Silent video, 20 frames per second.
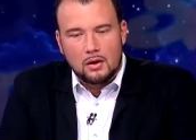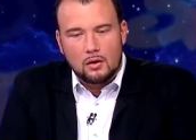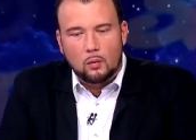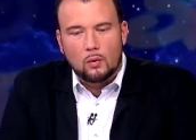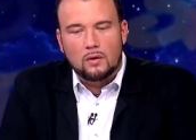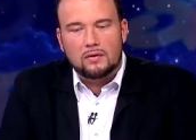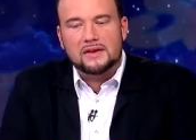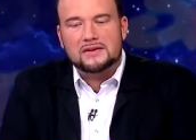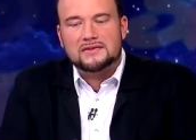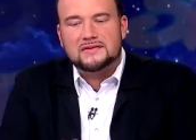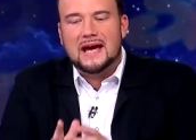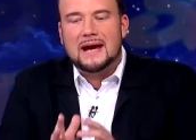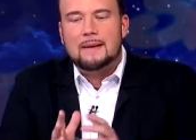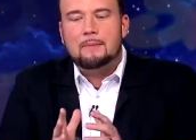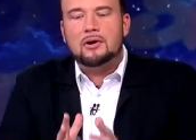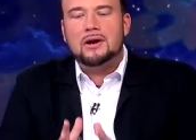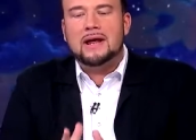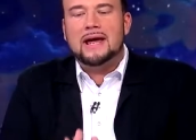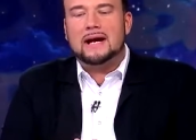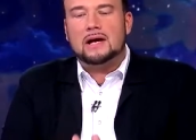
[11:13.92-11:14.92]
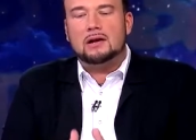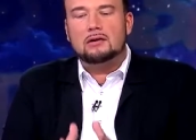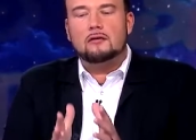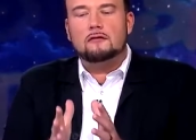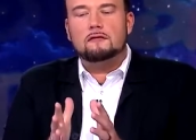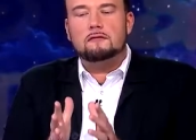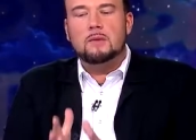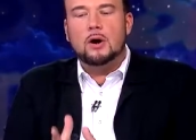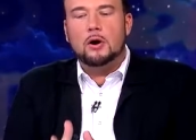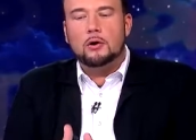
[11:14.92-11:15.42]
Well, the tabernacle
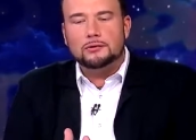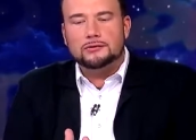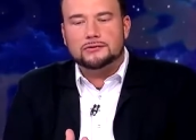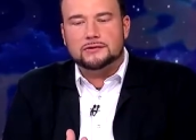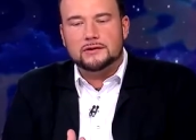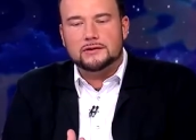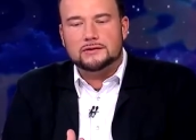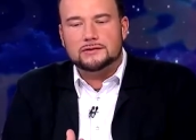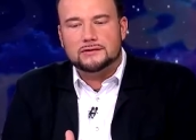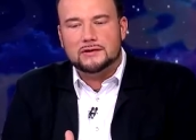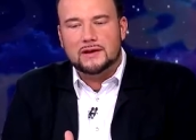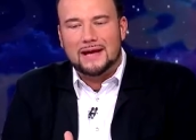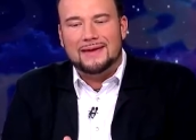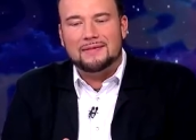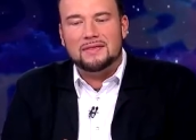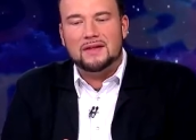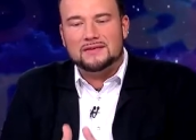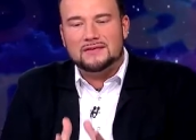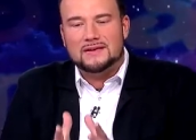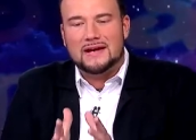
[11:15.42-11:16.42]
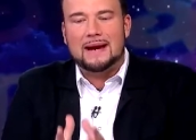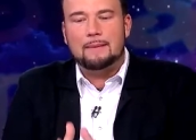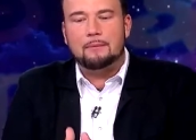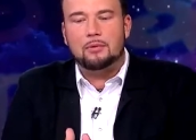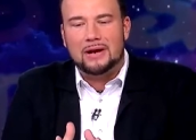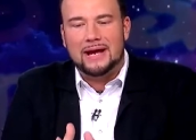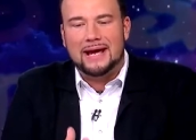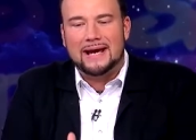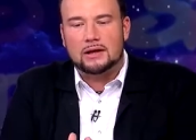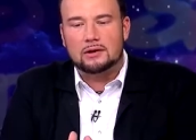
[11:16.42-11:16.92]
of Moses and the
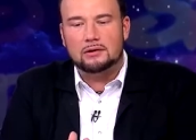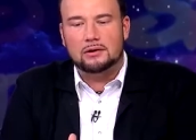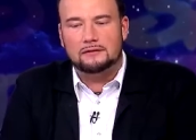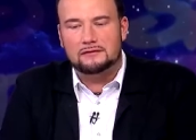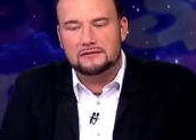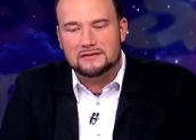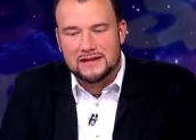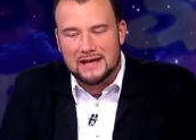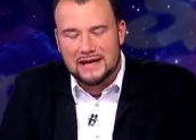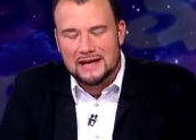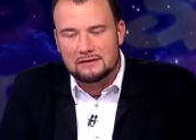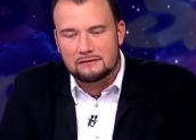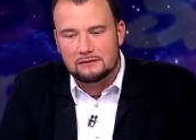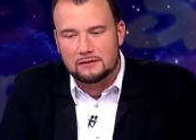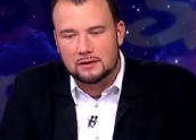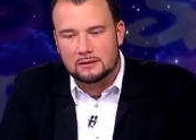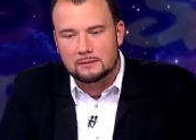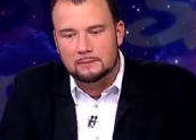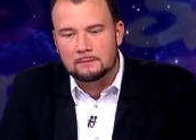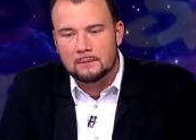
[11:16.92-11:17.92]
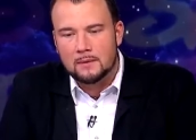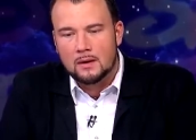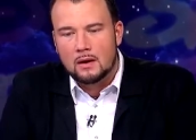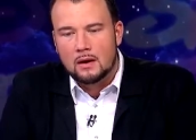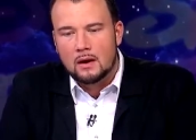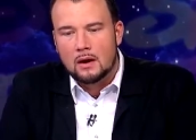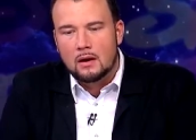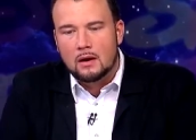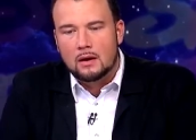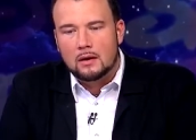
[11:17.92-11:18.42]
tabernacle of David,
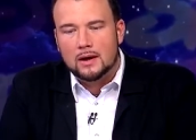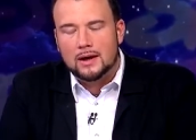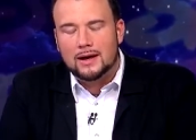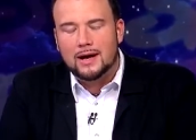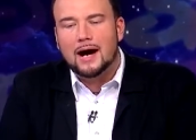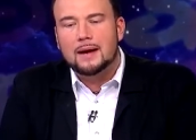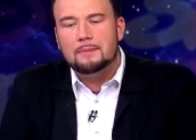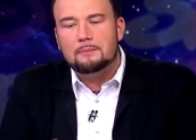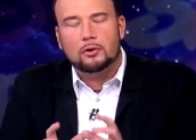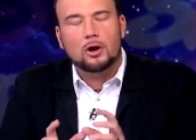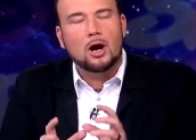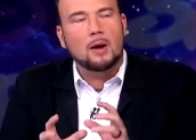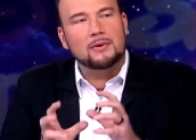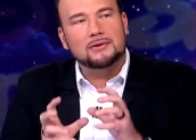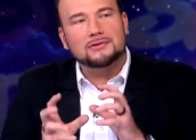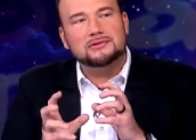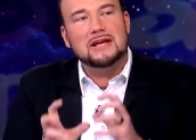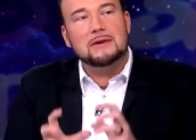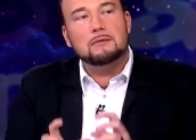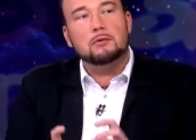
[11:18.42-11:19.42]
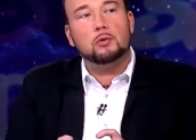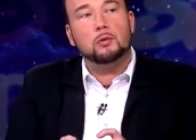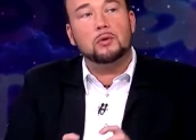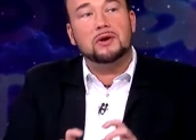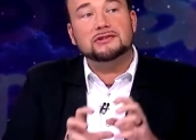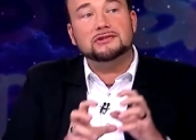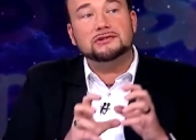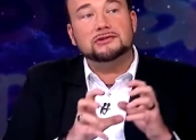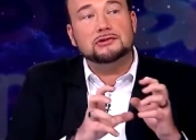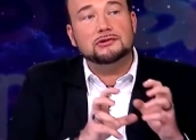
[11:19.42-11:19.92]
God promised He would
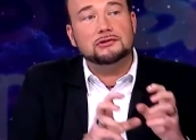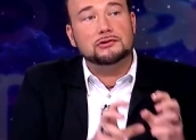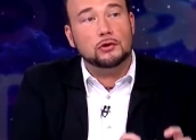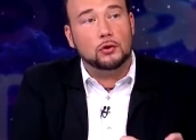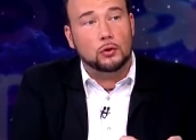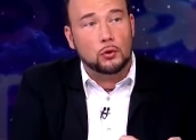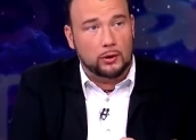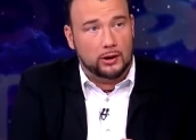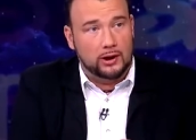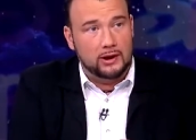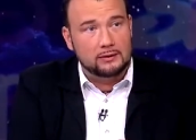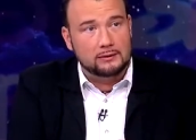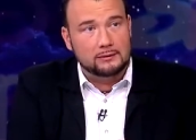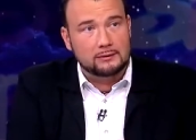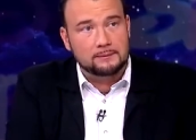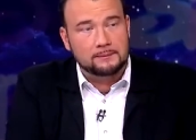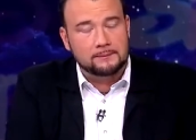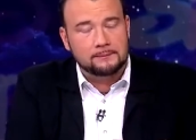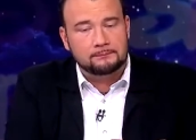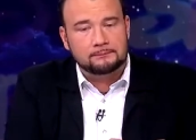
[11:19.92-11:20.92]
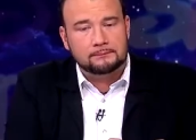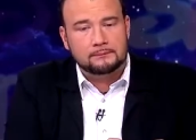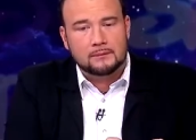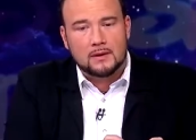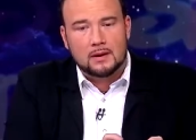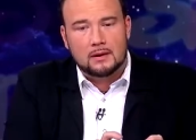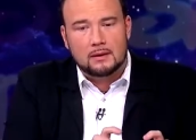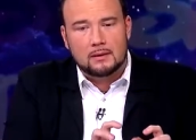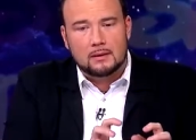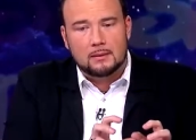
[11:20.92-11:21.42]
restore it
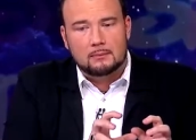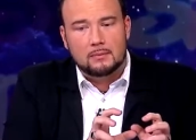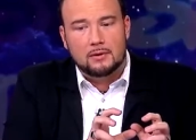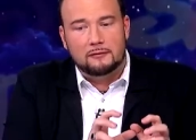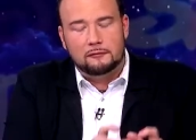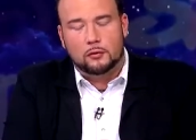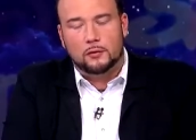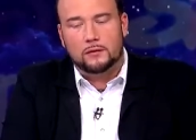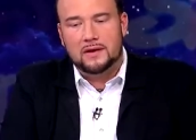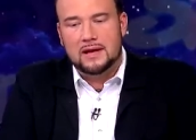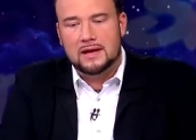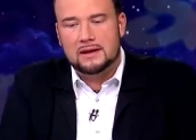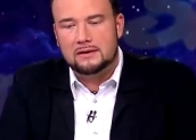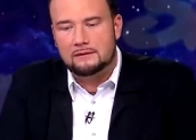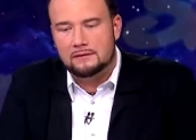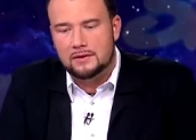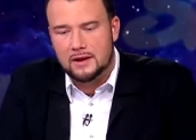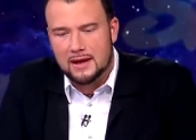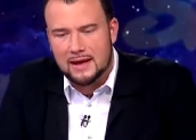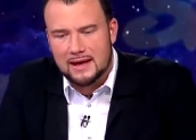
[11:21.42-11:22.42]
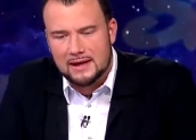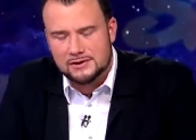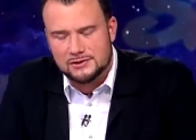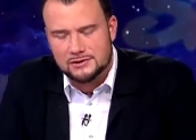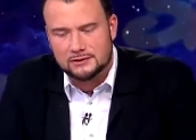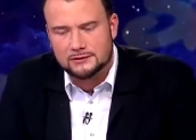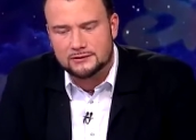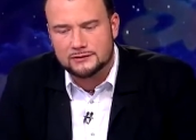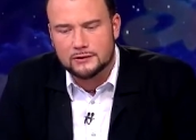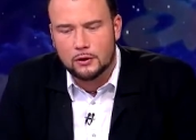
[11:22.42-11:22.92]
before the end of the age.
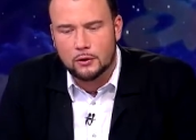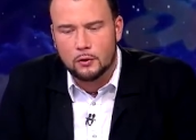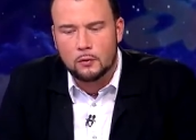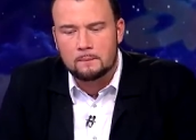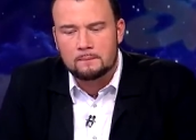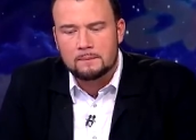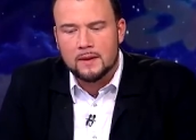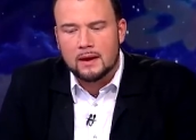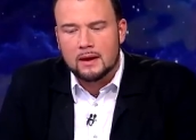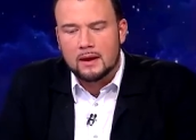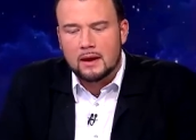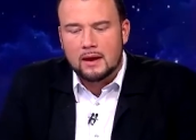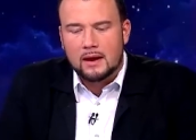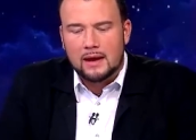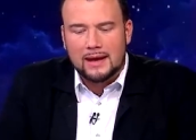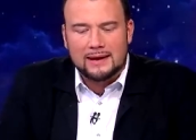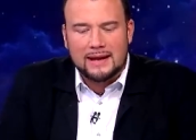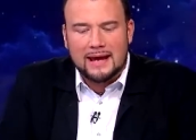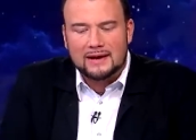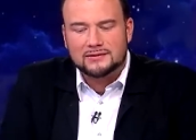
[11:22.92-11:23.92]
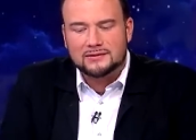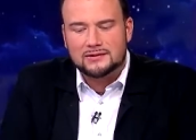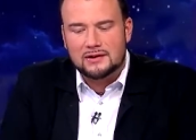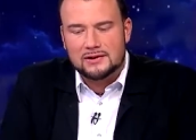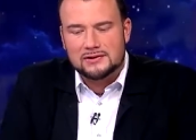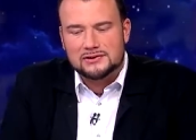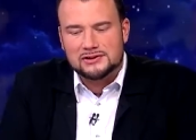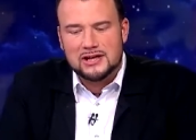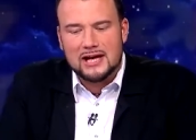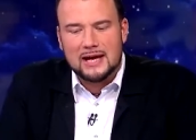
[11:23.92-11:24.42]
And so in
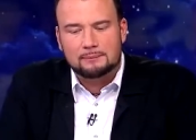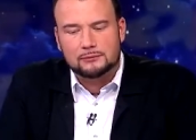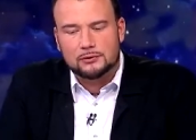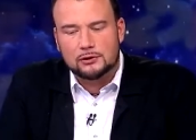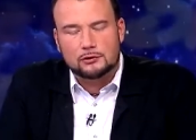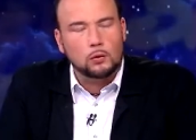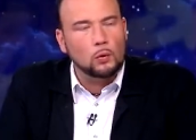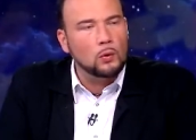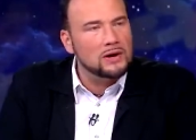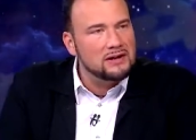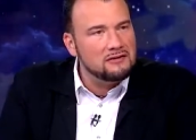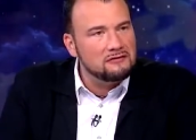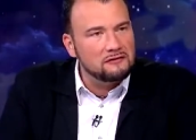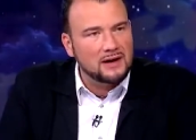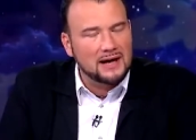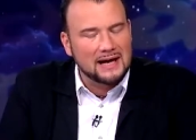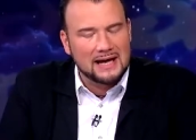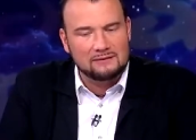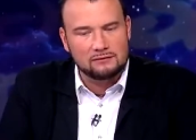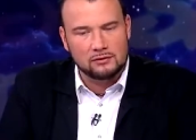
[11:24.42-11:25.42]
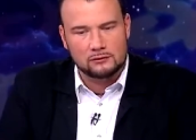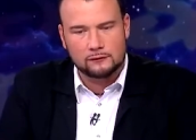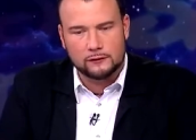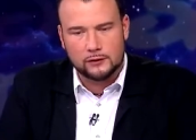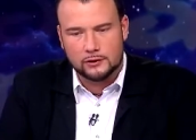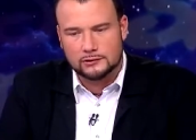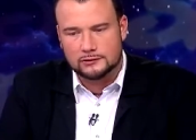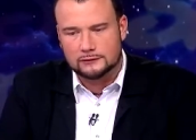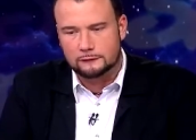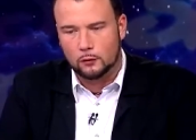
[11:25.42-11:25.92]
Exodus chapter 25 and
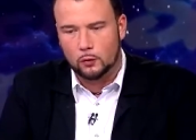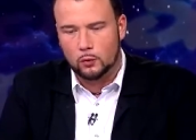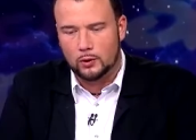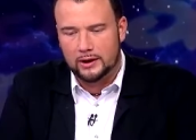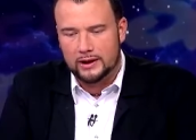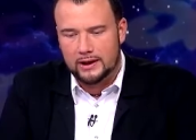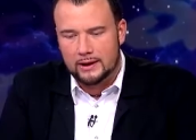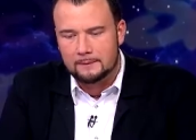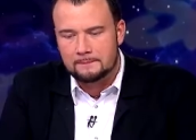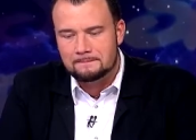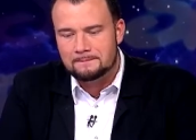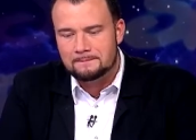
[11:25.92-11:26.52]
verse 40,